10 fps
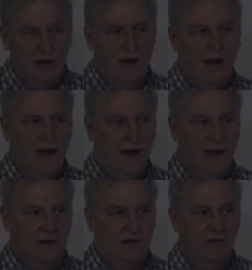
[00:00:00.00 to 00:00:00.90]

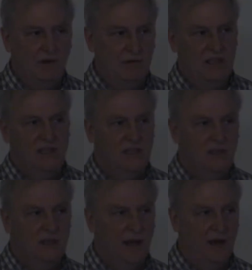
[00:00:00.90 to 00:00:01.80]
And in the 50s
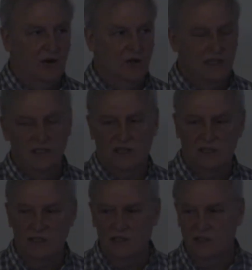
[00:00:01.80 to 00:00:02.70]
and early 60s,